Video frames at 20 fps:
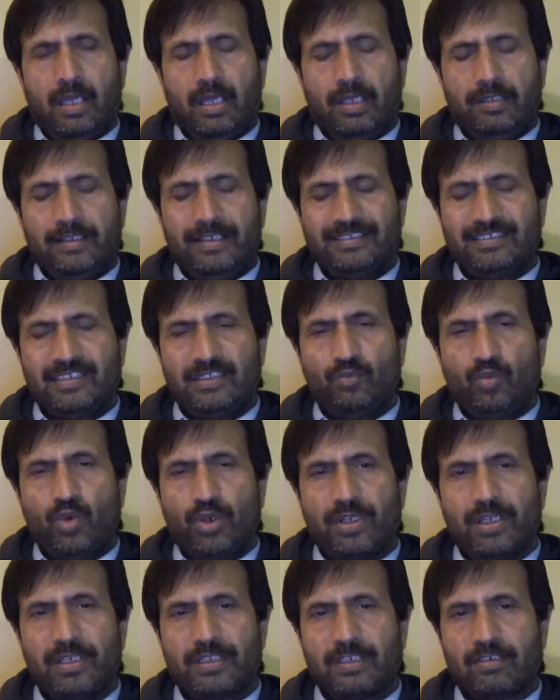Now the next thing
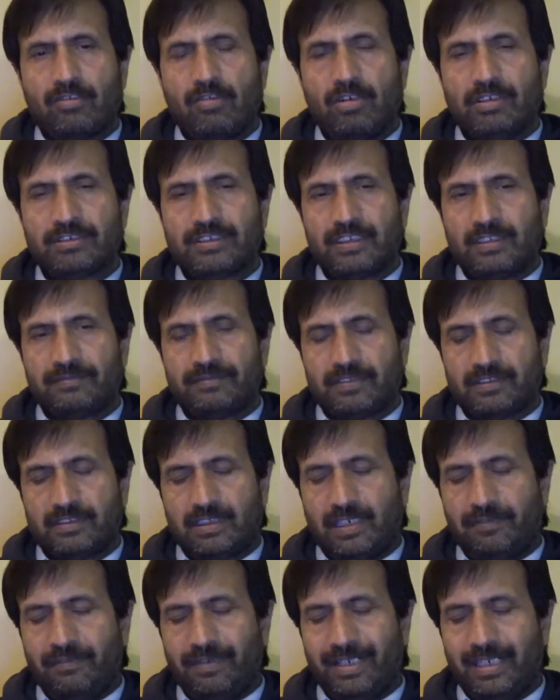what are the causes of the
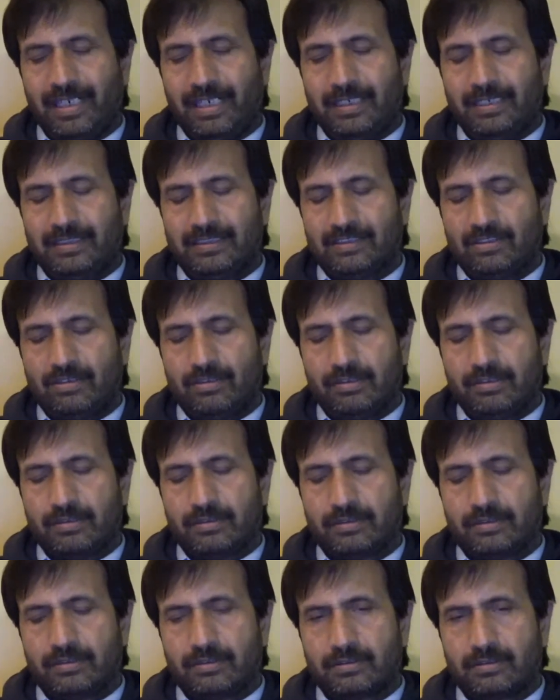salivary gland
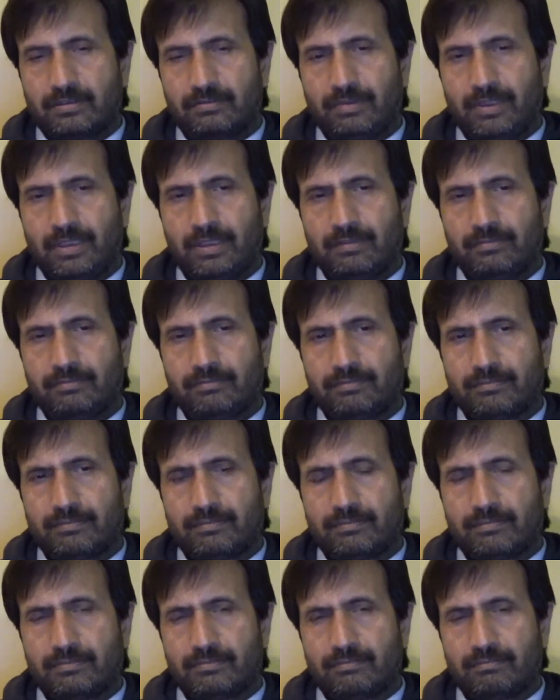disorders well
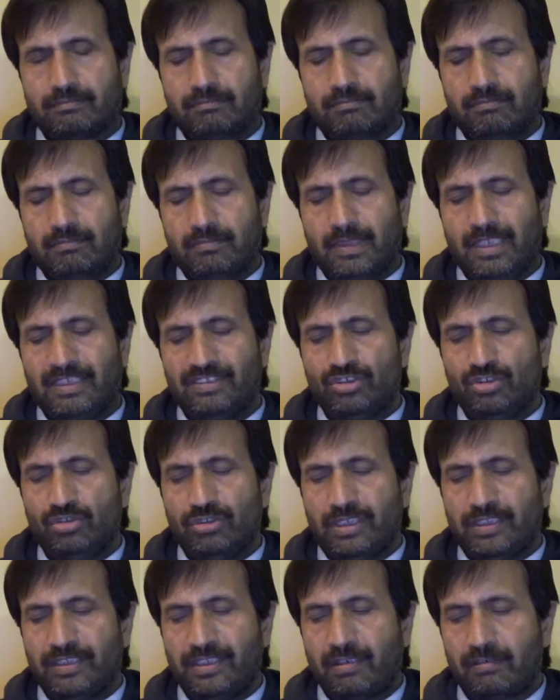as you know
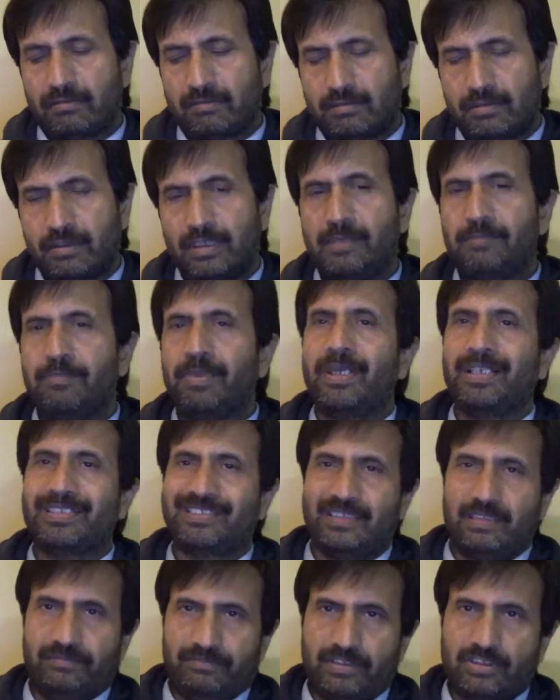that there are three
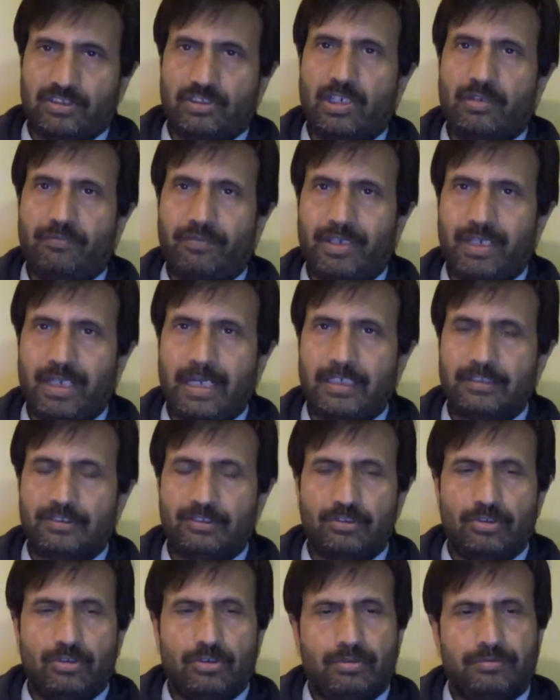pairs of the salivary
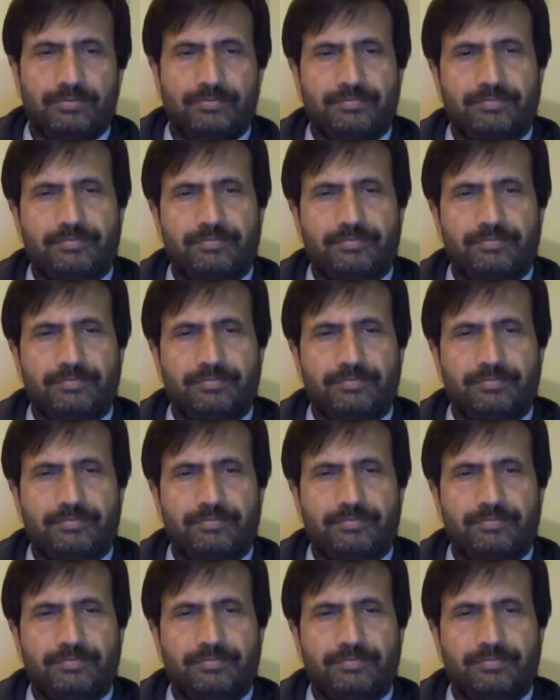glands you know